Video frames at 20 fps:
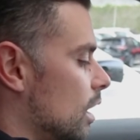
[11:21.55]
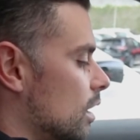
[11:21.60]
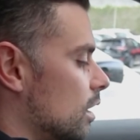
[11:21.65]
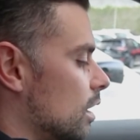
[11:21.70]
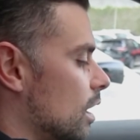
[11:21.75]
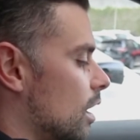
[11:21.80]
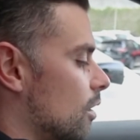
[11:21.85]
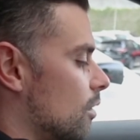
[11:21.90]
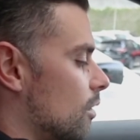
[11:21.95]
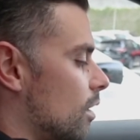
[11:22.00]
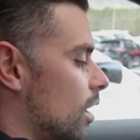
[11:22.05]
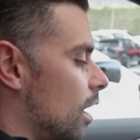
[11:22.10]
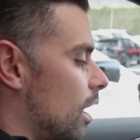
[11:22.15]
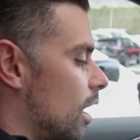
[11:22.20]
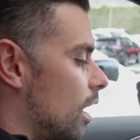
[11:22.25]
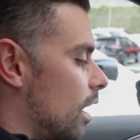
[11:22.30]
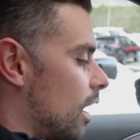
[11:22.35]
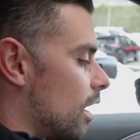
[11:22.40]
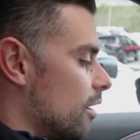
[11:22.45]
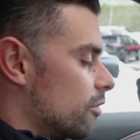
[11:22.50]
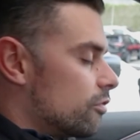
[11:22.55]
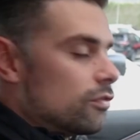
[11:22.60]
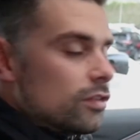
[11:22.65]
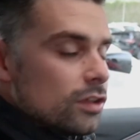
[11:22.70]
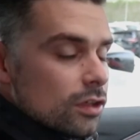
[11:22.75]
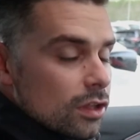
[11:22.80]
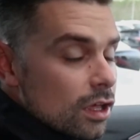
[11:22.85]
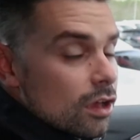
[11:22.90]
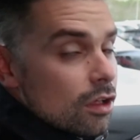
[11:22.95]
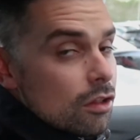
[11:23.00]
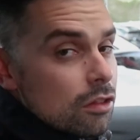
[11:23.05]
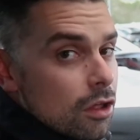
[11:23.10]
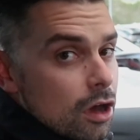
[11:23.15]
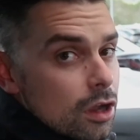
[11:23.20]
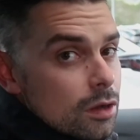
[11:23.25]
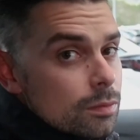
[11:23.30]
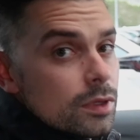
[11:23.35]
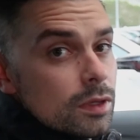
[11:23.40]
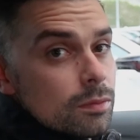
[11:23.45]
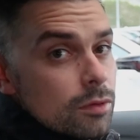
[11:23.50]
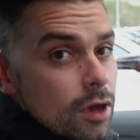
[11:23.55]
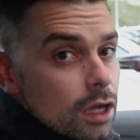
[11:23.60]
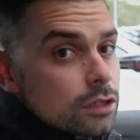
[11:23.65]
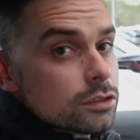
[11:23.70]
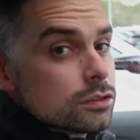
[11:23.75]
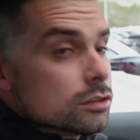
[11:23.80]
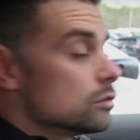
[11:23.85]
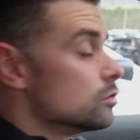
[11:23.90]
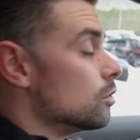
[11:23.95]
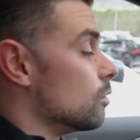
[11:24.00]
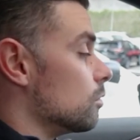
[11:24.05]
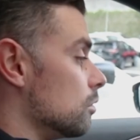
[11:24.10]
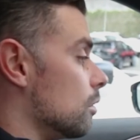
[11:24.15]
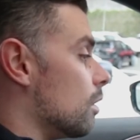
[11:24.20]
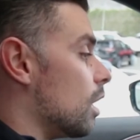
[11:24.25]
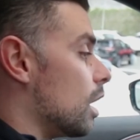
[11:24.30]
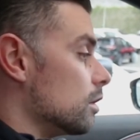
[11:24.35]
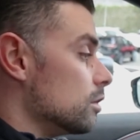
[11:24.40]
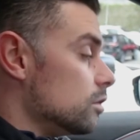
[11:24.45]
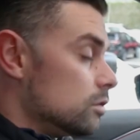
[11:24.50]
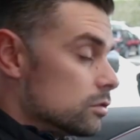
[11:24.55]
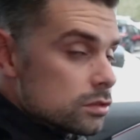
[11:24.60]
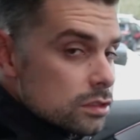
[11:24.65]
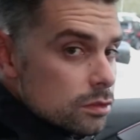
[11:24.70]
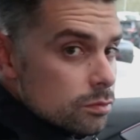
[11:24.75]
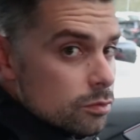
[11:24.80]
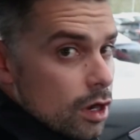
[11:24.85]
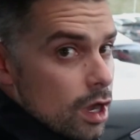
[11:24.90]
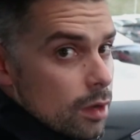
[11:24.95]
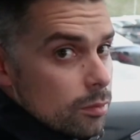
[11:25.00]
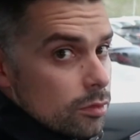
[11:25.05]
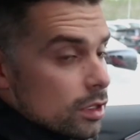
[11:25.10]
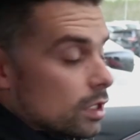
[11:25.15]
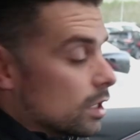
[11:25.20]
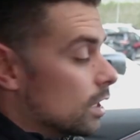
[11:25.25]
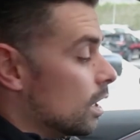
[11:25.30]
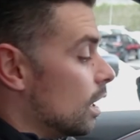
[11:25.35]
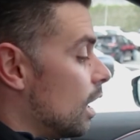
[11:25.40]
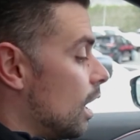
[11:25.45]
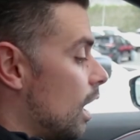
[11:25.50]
Now, I feel like a lot of people actually don't know how to use it properly.